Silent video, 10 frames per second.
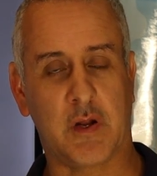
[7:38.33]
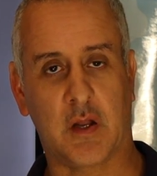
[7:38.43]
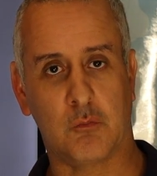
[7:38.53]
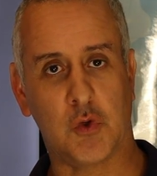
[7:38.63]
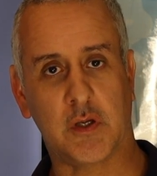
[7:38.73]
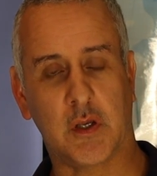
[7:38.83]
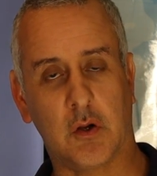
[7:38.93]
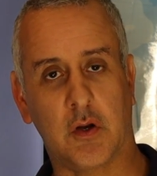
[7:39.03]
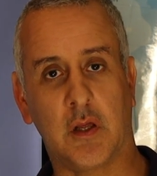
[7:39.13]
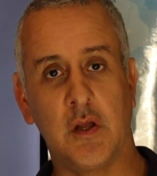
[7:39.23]
And I'm working
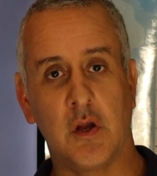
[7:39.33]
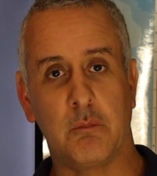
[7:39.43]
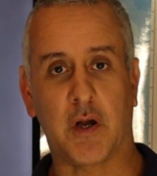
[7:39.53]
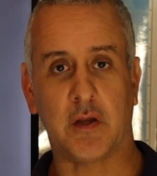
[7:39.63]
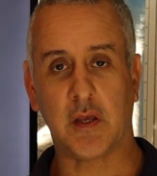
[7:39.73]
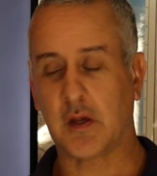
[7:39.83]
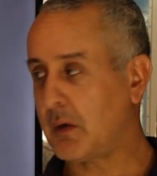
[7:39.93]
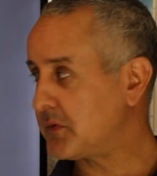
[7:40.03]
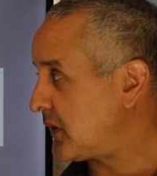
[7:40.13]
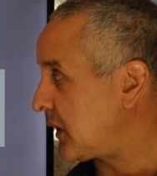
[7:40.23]
on it. But here
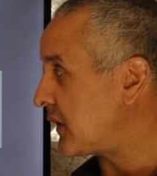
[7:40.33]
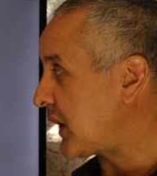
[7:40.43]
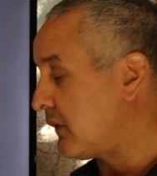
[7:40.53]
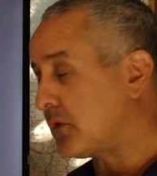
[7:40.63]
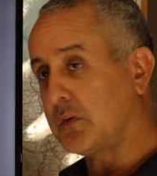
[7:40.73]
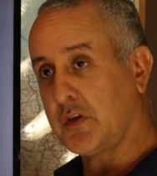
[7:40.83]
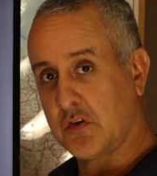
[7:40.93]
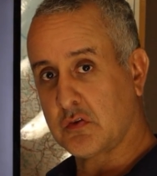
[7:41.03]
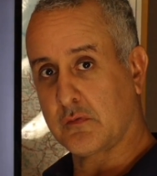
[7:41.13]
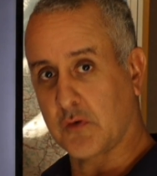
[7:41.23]
I'm saying, okay, I've got
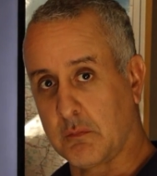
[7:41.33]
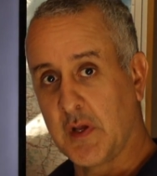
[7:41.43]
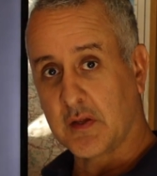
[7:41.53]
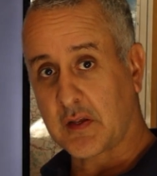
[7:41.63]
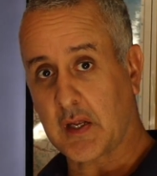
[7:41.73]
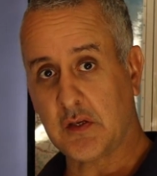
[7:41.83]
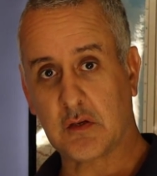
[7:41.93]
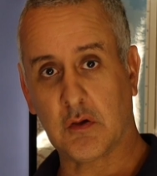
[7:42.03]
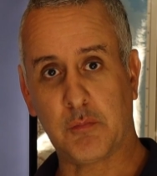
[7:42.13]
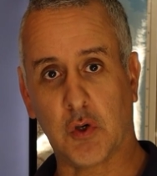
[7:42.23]
digital form. Can you
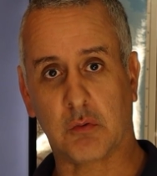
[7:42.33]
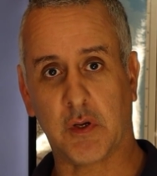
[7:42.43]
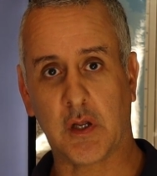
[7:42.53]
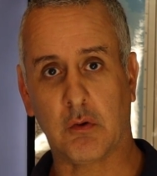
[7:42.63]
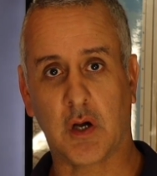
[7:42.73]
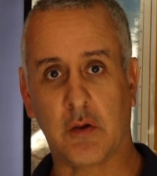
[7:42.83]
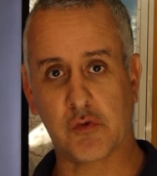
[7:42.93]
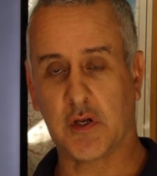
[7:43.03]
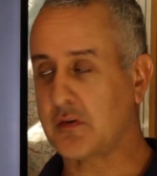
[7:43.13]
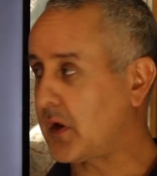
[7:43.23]
do a book? Well, you know what? I've
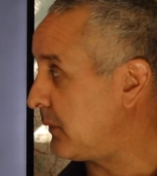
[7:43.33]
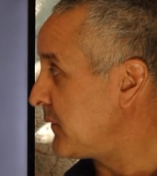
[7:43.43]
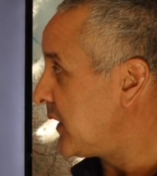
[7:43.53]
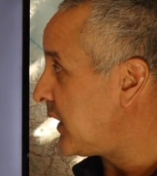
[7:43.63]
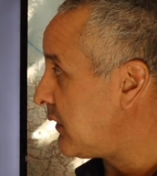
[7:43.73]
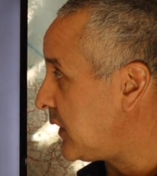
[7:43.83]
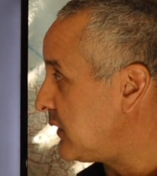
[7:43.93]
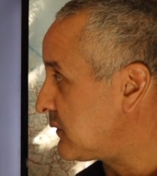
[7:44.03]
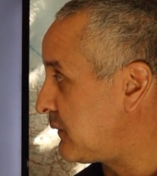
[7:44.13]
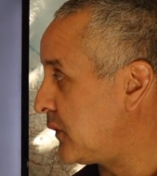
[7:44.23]
already done it. Here it
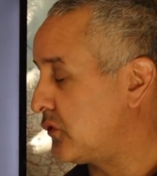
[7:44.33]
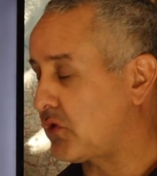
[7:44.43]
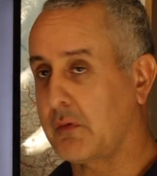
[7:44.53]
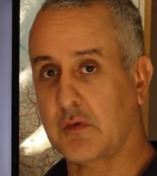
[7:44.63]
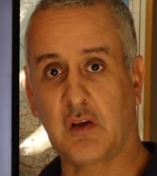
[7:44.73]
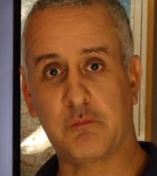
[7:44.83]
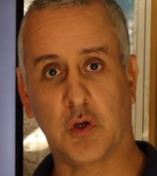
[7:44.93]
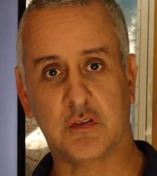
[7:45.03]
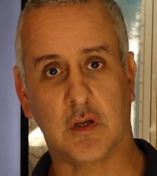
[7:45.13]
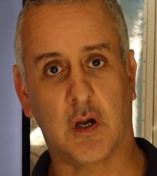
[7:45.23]
is, the four-wheel drive glove
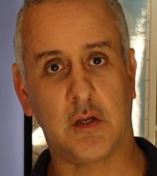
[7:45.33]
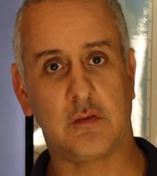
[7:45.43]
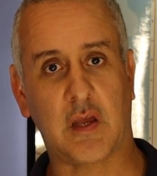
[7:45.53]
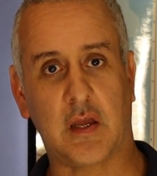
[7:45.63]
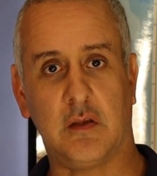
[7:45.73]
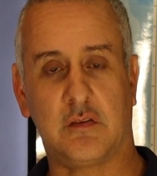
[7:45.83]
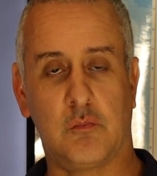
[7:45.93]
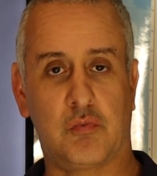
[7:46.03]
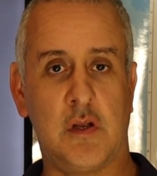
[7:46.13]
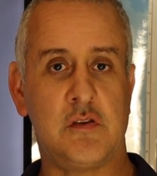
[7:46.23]
box guide. That is
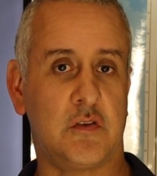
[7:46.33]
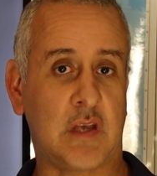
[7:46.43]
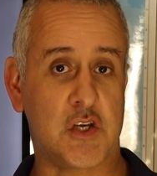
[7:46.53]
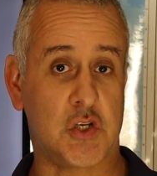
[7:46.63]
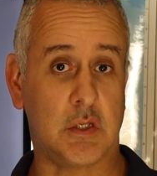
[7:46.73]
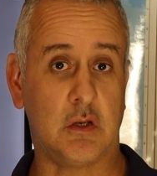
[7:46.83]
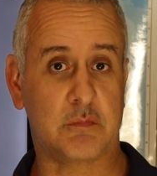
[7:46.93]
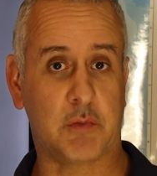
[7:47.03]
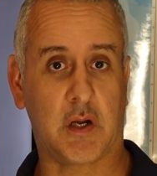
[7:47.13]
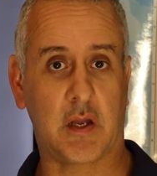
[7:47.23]
in print. It's actually
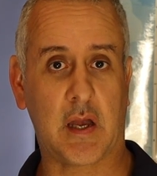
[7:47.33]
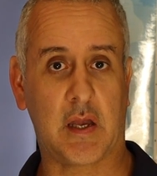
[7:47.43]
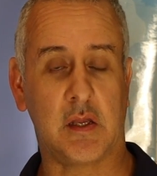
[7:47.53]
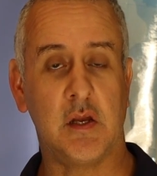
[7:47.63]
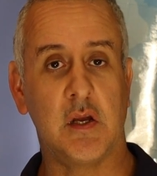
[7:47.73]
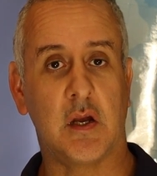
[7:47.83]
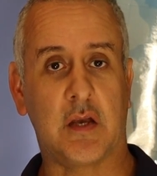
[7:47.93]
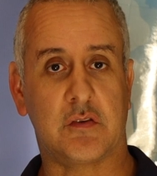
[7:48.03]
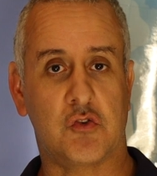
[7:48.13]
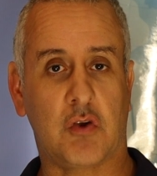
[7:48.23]
used
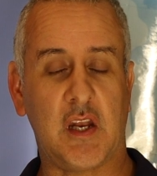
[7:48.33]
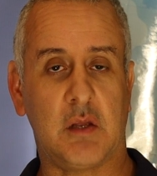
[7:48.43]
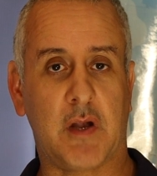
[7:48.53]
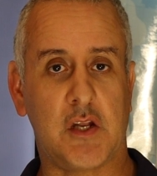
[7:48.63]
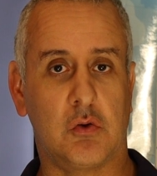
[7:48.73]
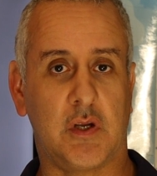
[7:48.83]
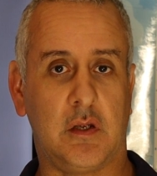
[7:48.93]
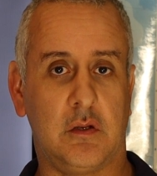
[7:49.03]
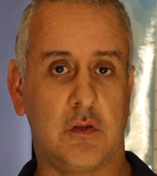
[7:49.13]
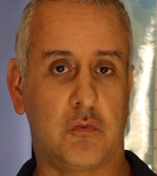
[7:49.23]
as a training manual
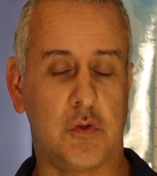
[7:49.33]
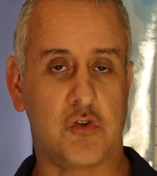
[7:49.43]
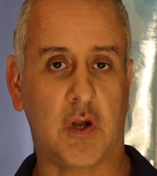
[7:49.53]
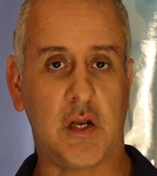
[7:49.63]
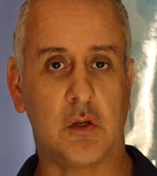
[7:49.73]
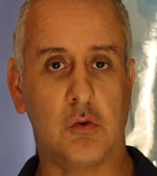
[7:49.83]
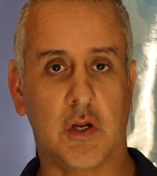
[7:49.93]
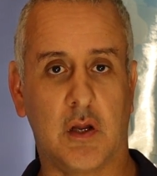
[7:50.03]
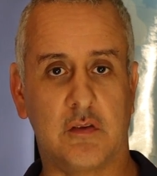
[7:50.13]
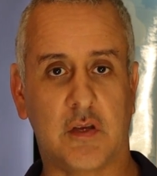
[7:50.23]
in different training
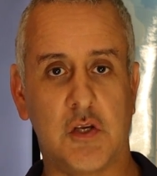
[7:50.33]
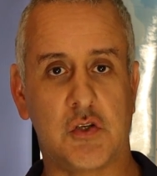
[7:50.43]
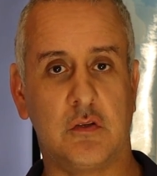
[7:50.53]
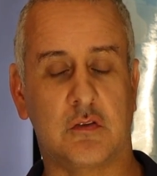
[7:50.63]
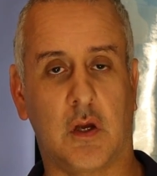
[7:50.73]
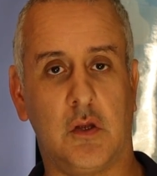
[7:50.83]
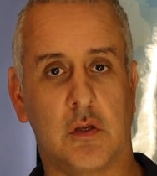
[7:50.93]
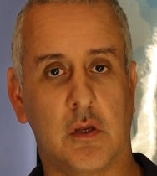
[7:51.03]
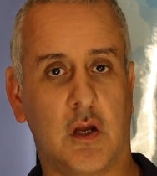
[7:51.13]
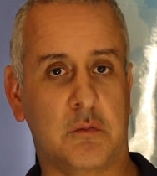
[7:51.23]
organisations. So you
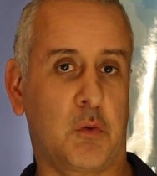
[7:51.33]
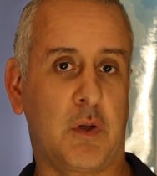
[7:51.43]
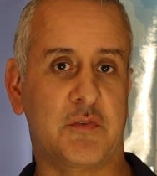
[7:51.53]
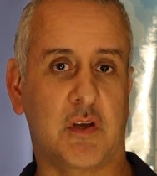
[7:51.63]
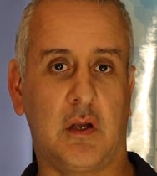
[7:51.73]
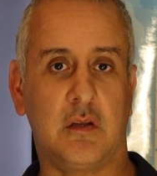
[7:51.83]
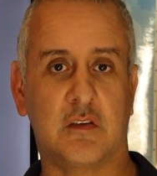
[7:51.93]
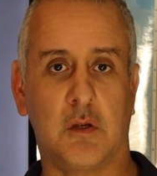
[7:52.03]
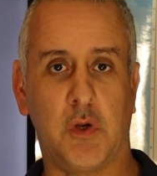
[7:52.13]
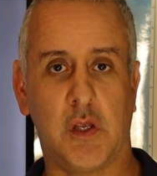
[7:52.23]
can go to my website and
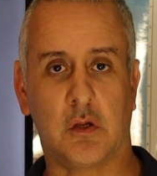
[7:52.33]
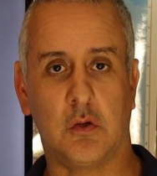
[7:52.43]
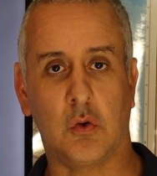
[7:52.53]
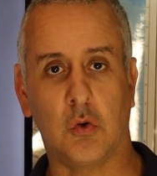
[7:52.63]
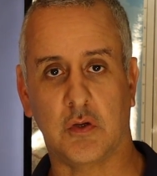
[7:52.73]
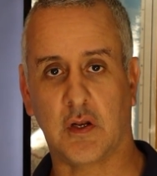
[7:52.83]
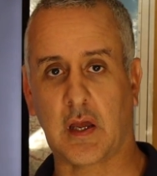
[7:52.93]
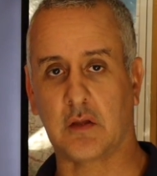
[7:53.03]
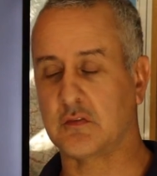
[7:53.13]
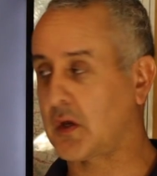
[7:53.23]
see where you can order
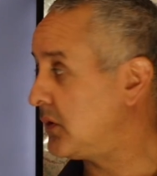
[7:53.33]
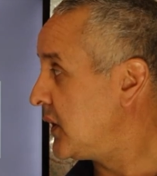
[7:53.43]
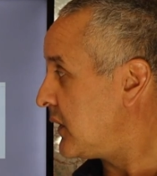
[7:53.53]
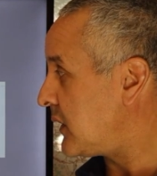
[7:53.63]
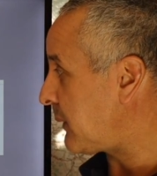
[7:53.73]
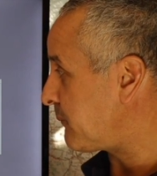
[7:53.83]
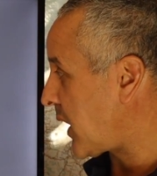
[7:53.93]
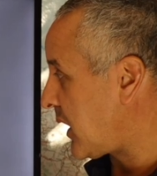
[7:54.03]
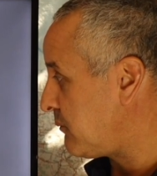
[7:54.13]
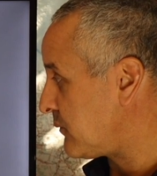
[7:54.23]
that. So, yep,
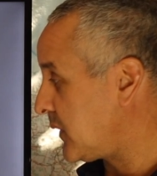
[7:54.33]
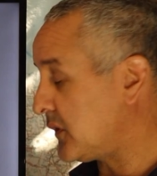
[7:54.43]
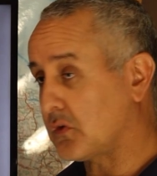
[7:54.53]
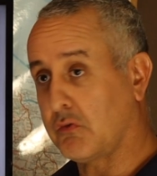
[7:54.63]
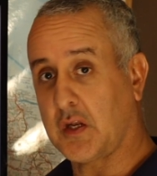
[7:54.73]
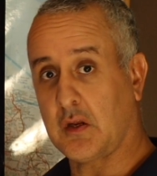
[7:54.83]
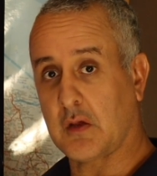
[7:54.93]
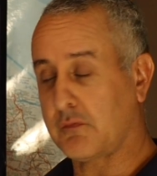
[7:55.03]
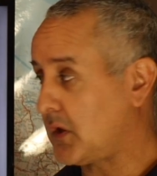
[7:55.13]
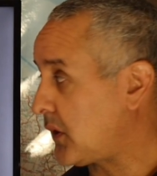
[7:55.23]
it's already
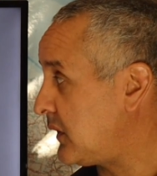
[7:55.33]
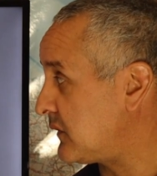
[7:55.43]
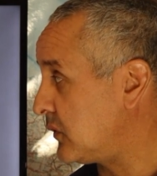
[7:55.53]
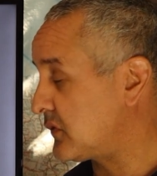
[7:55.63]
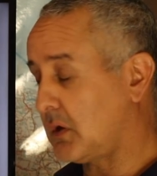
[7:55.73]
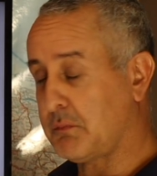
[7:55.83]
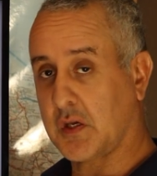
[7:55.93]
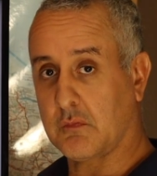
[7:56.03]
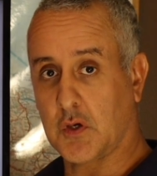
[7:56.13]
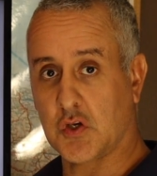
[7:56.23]
there for you. And there's also a
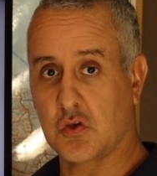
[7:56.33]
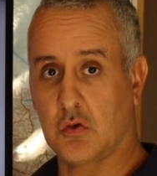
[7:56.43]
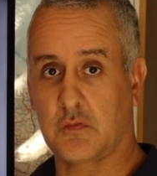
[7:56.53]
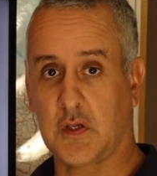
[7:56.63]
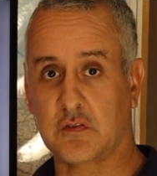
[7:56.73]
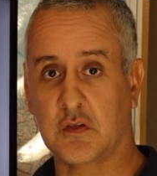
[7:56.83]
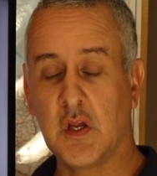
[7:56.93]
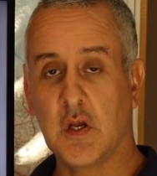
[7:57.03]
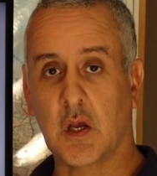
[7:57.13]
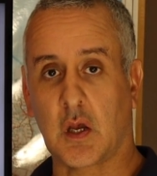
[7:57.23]
bigger version of this,
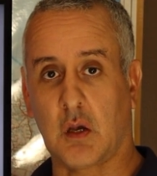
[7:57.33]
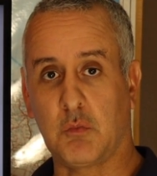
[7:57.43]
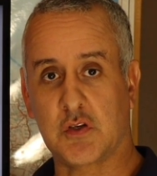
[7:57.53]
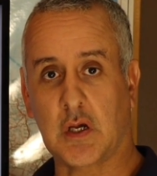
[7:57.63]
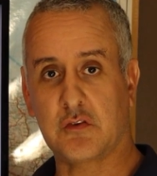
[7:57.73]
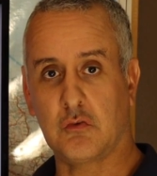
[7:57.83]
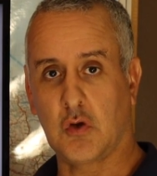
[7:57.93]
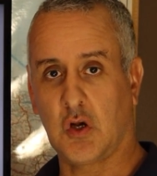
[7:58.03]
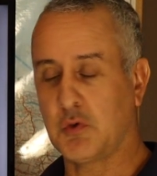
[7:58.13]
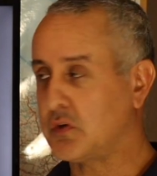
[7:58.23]
which goes into
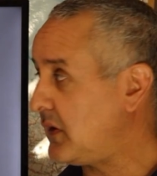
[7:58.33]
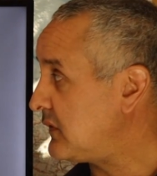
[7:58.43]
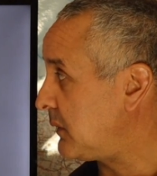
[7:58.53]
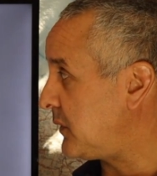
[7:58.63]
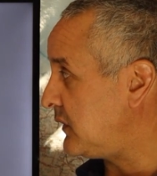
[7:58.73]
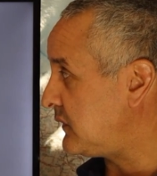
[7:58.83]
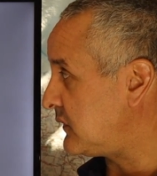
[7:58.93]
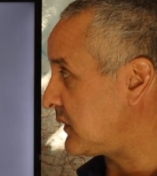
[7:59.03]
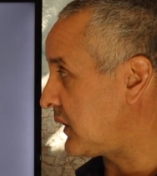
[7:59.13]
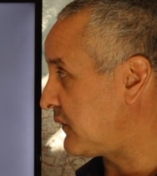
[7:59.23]
a lot more detail, but this
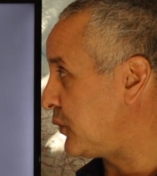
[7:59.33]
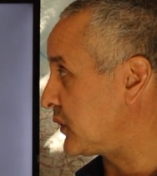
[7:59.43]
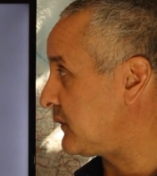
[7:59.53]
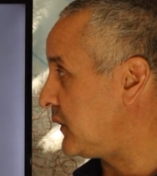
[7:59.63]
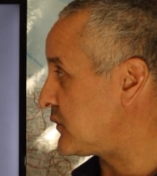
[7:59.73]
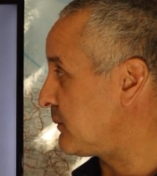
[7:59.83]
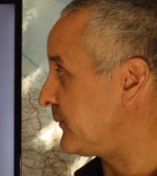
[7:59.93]
is the glove box version.